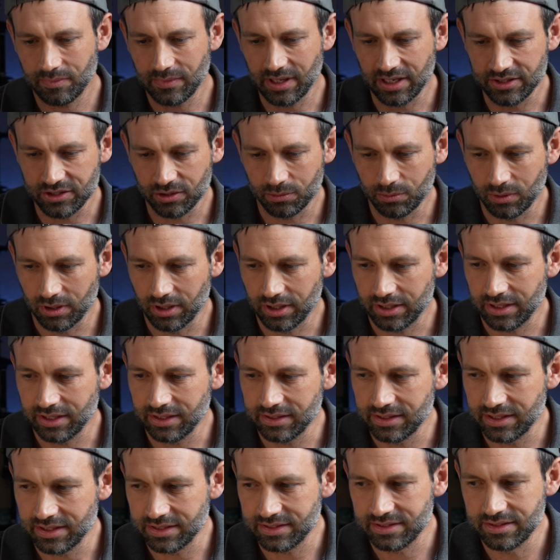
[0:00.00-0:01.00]
has a
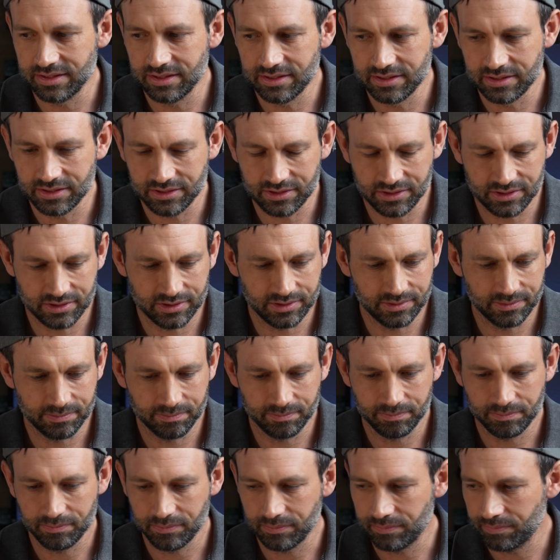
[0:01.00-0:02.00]
working distance
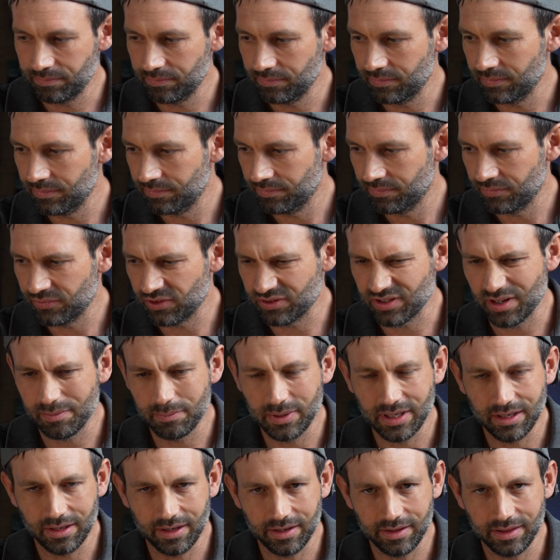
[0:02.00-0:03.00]
or
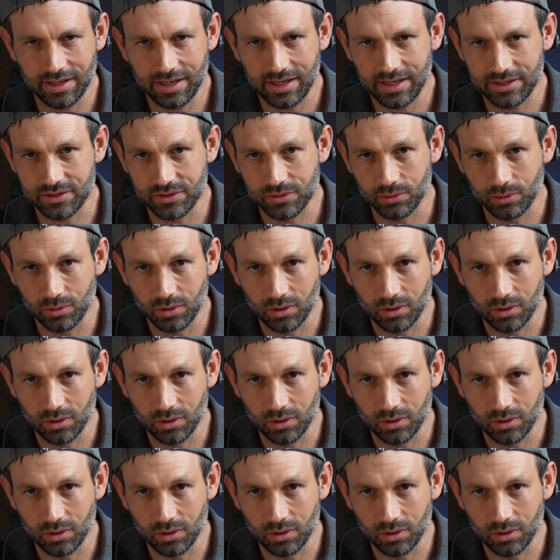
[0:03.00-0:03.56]
something like that or